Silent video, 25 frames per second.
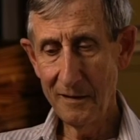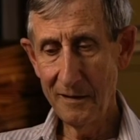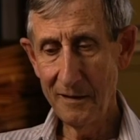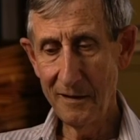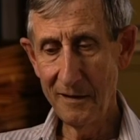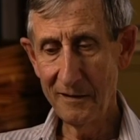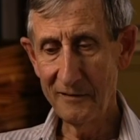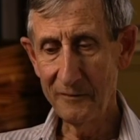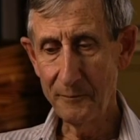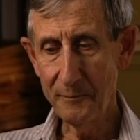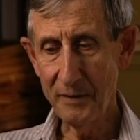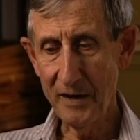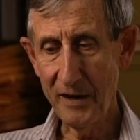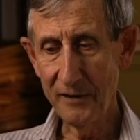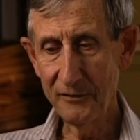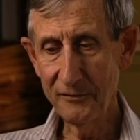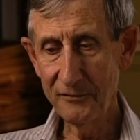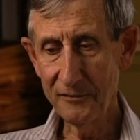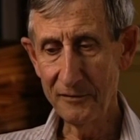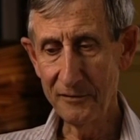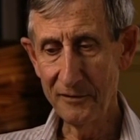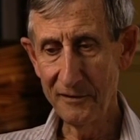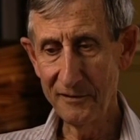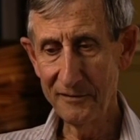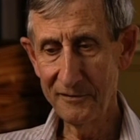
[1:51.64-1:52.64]

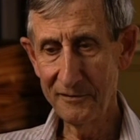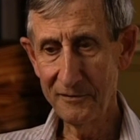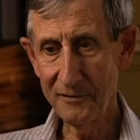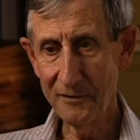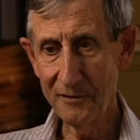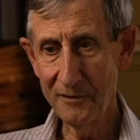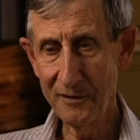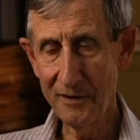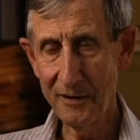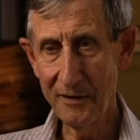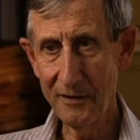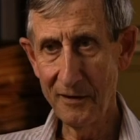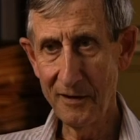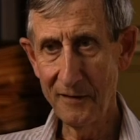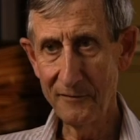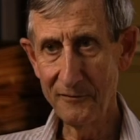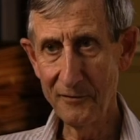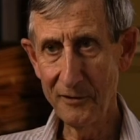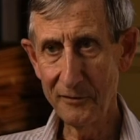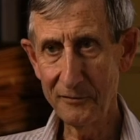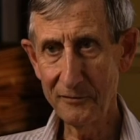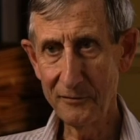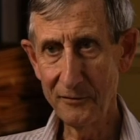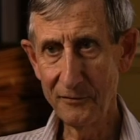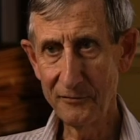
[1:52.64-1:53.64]
expansionist or have
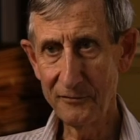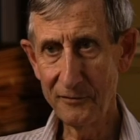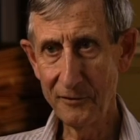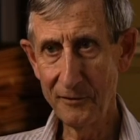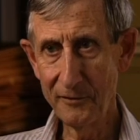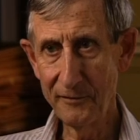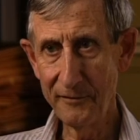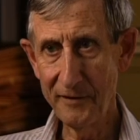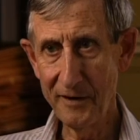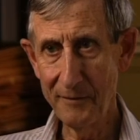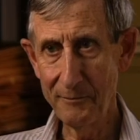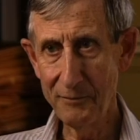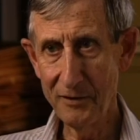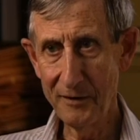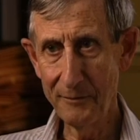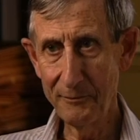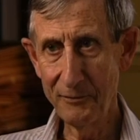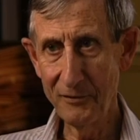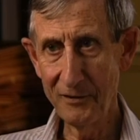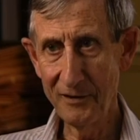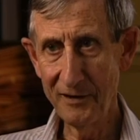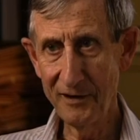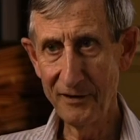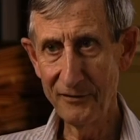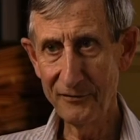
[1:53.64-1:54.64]
not controlled their
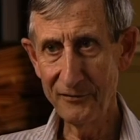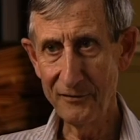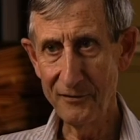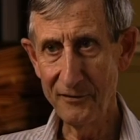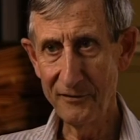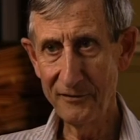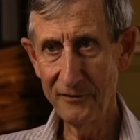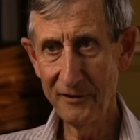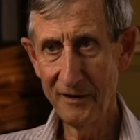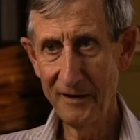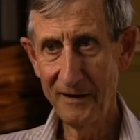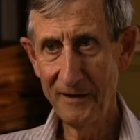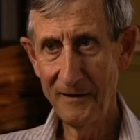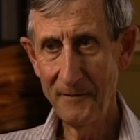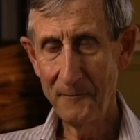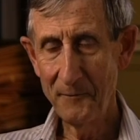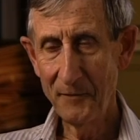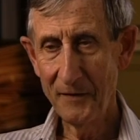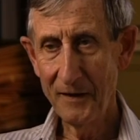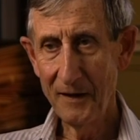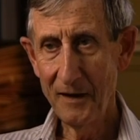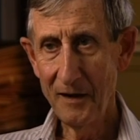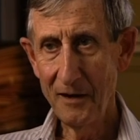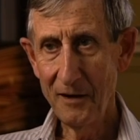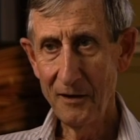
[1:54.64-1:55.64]
populations
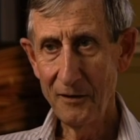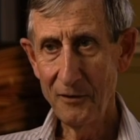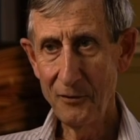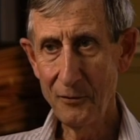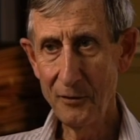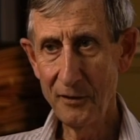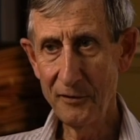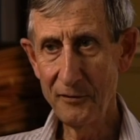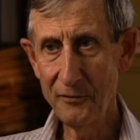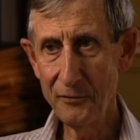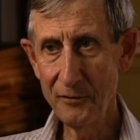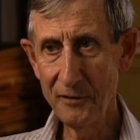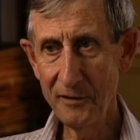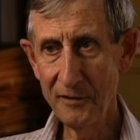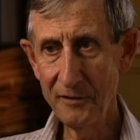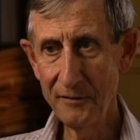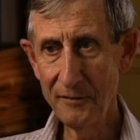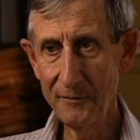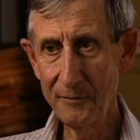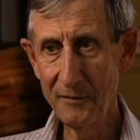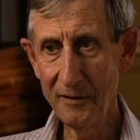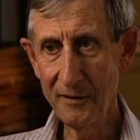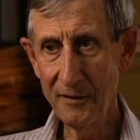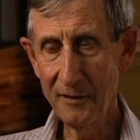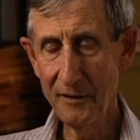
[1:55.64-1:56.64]
who are doing
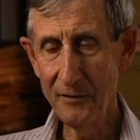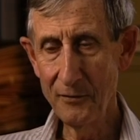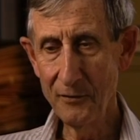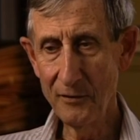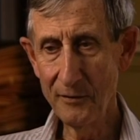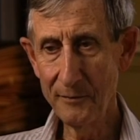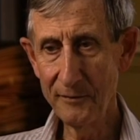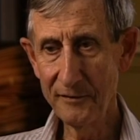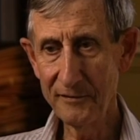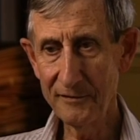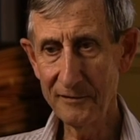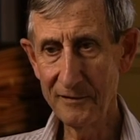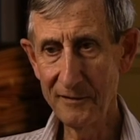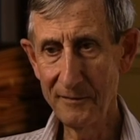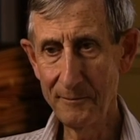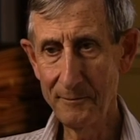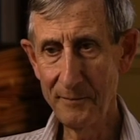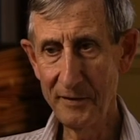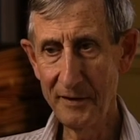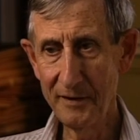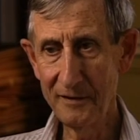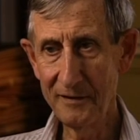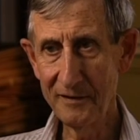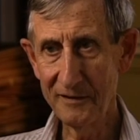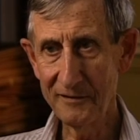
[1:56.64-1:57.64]
enormously
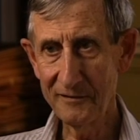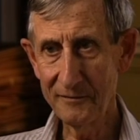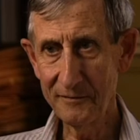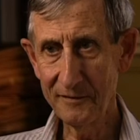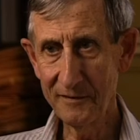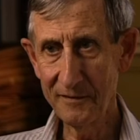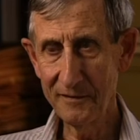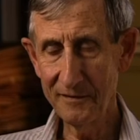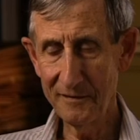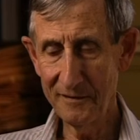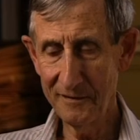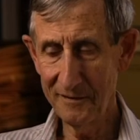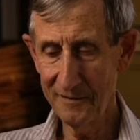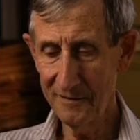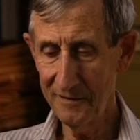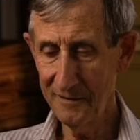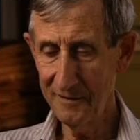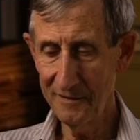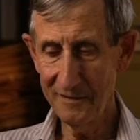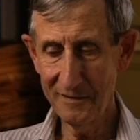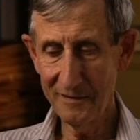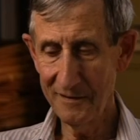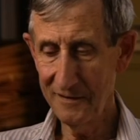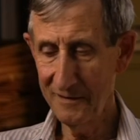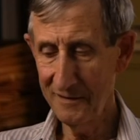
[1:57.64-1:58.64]
big
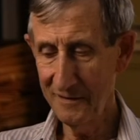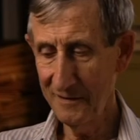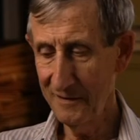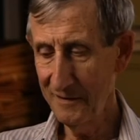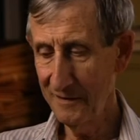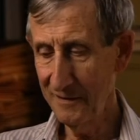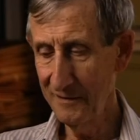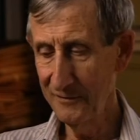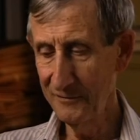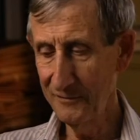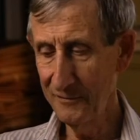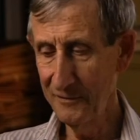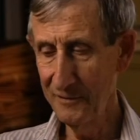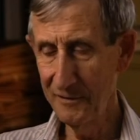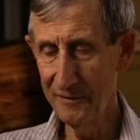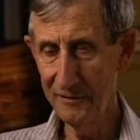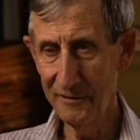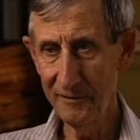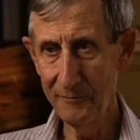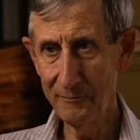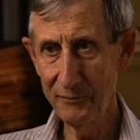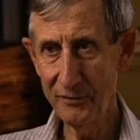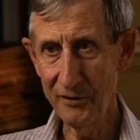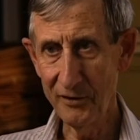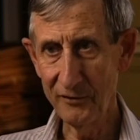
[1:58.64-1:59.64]

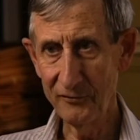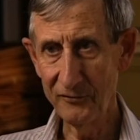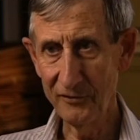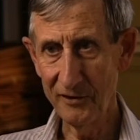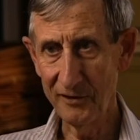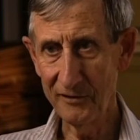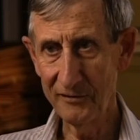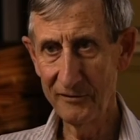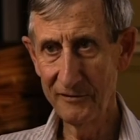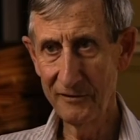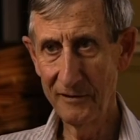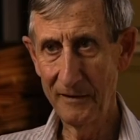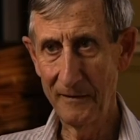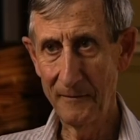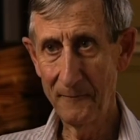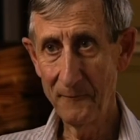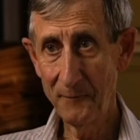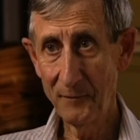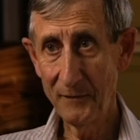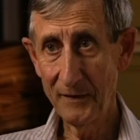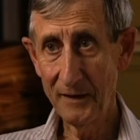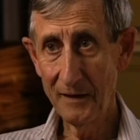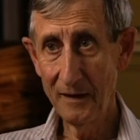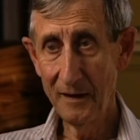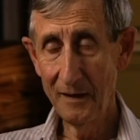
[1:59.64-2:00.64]
engineering projects.
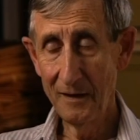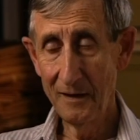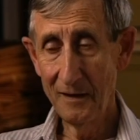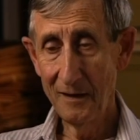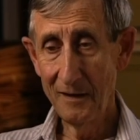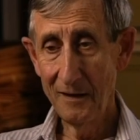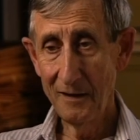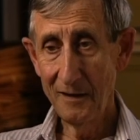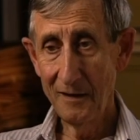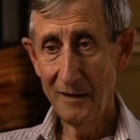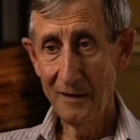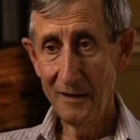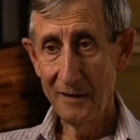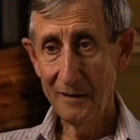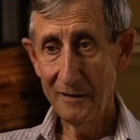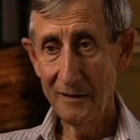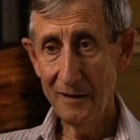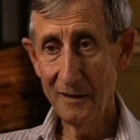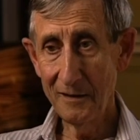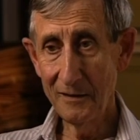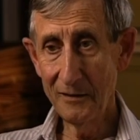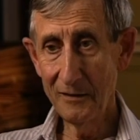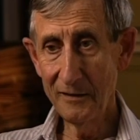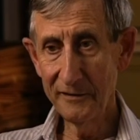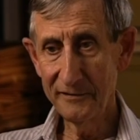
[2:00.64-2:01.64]
They
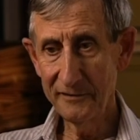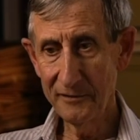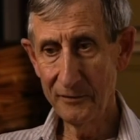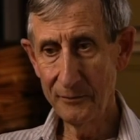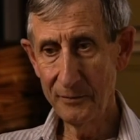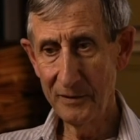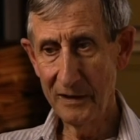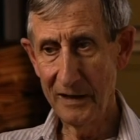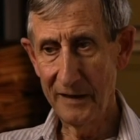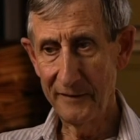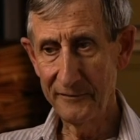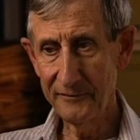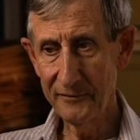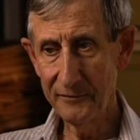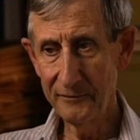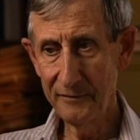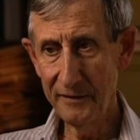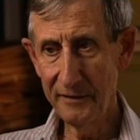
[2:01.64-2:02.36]
also will have to